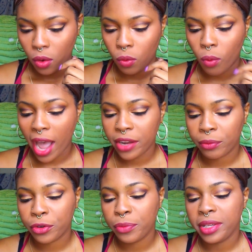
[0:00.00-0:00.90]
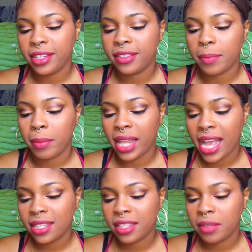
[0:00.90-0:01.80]
White roomies
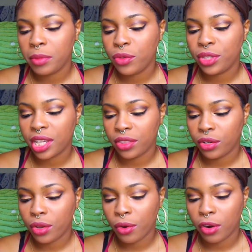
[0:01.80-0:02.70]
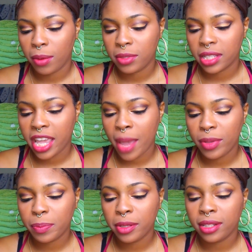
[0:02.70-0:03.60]
blasting music in the dorms.
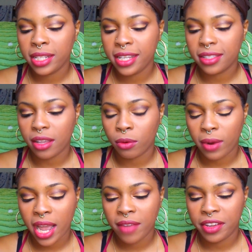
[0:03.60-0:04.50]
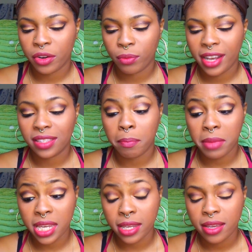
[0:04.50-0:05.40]
Campus police arrive and arrest
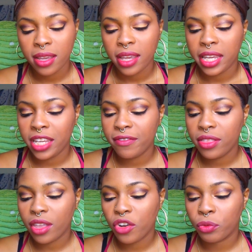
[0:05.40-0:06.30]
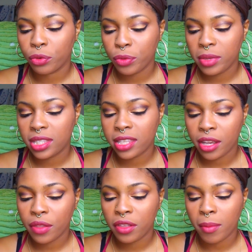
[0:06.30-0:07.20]
me, even though roomies
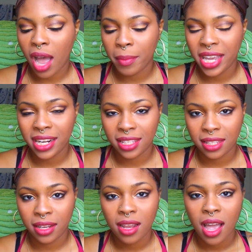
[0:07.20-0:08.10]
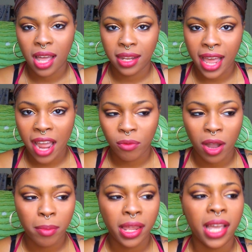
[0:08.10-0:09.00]
tell them I'm innocent, alive
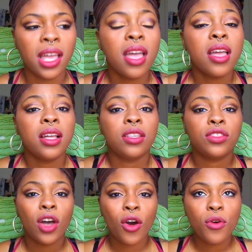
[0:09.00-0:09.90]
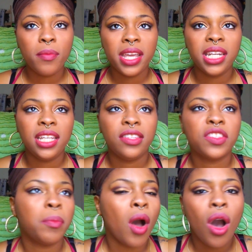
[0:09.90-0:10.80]
while black. So many
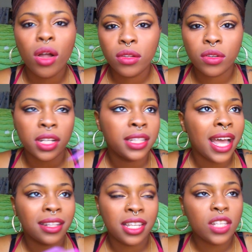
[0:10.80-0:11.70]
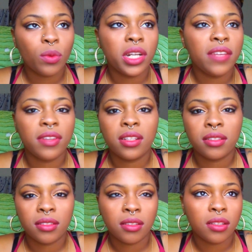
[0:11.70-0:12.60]
small little, like, these weren't even,
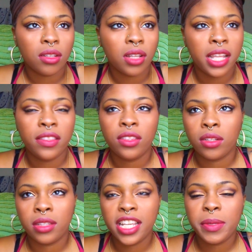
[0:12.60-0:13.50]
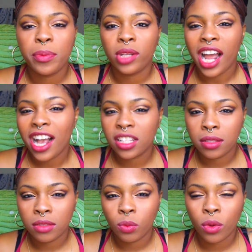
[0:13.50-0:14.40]
in these people's lives
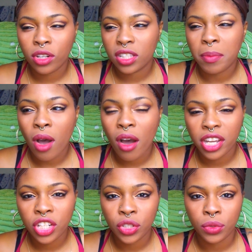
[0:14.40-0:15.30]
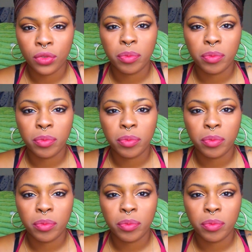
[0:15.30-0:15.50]
weren't small issues,